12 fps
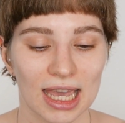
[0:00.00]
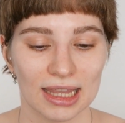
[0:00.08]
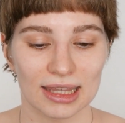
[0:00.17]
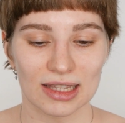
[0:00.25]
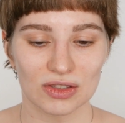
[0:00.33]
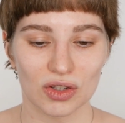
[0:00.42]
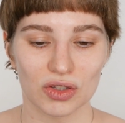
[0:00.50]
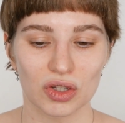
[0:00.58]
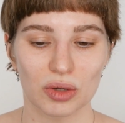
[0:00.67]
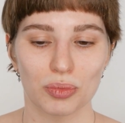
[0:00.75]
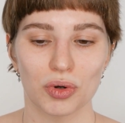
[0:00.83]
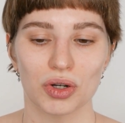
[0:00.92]
That's also
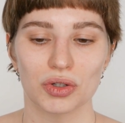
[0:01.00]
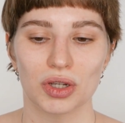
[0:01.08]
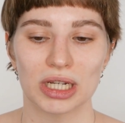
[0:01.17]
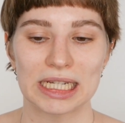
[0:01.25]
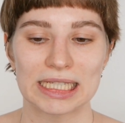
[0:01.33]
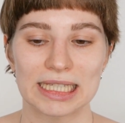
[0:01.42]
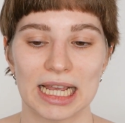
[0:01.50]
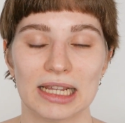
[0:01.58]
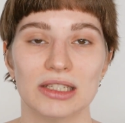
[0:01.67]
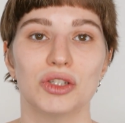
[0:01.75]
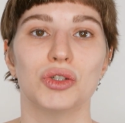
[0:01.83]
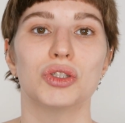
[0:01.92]
important to
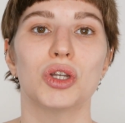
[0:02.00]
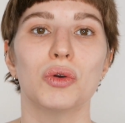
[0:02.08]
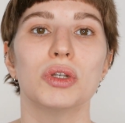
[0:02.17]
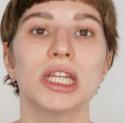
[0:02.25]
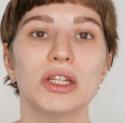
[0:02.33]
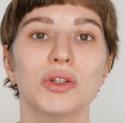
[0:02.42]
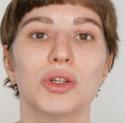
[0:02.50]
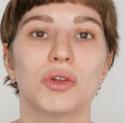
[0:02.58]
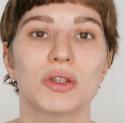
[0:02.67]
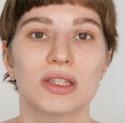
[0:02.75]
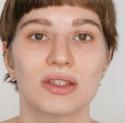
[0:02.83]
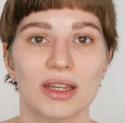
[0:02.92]
understand. You don't need to
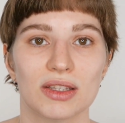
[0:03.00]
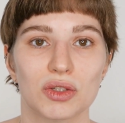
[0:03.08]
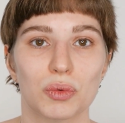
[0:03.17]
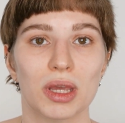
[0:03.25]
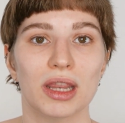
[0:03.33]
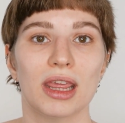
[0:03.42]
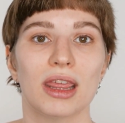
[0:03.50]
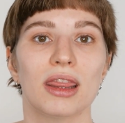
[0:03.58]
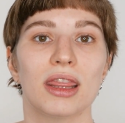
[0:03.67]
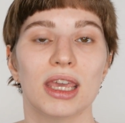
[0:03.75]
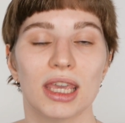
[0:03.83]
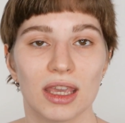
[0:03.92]
use a sunscreen
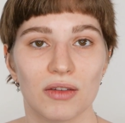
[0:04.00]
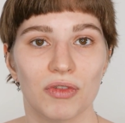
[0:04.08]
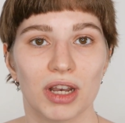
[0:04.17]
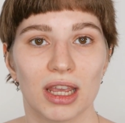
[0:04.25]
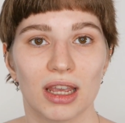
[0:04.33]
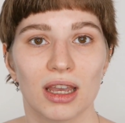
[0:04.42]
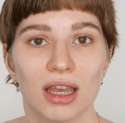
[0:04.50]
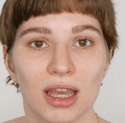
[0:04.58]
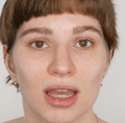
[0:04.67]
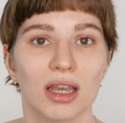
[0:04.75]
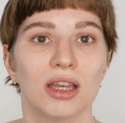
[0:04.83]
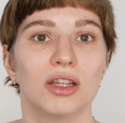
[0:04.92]
in the evening,
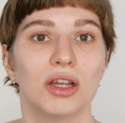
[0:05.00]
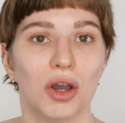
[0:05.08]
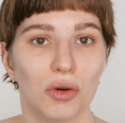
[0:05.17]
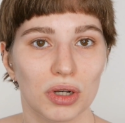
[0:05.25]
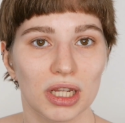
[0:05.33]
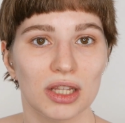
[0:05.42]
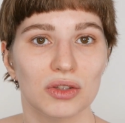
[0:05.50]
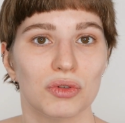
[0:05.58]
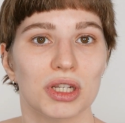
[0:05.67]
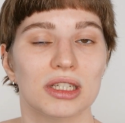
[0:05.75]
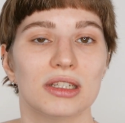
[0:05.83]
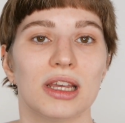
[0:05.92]
only
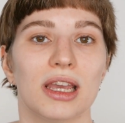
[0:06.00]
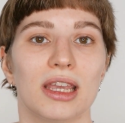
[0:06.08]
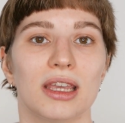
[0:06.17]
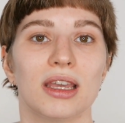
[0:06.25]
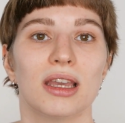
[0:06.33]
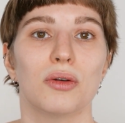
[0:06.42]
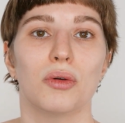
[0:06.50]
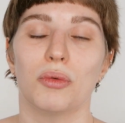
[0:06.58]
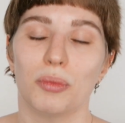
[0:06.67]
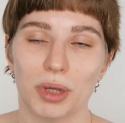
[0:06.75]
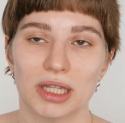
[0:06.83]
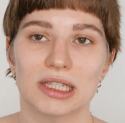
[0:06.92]
during the day,
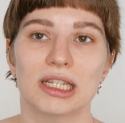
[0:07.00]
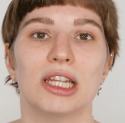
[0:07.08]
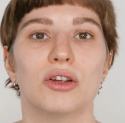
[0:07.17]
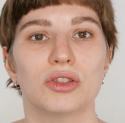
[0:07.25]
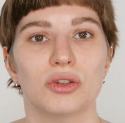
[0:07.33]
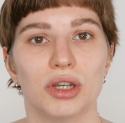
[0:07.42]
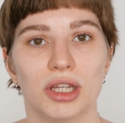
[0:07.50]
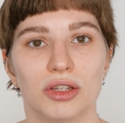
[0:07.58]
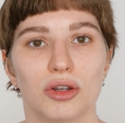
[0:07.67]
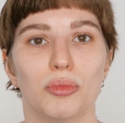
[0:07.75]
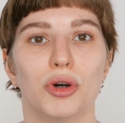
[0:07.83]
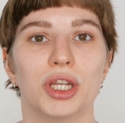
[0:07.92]
basically also in
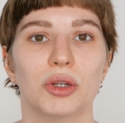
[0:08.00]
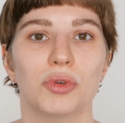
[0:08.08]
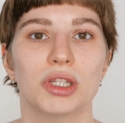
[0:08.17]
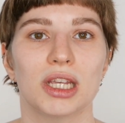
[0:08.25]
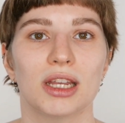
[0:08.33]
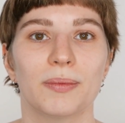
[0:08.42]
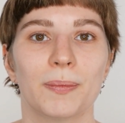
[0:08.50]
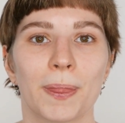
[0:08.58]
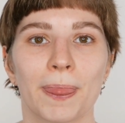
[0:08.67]
your morning routine.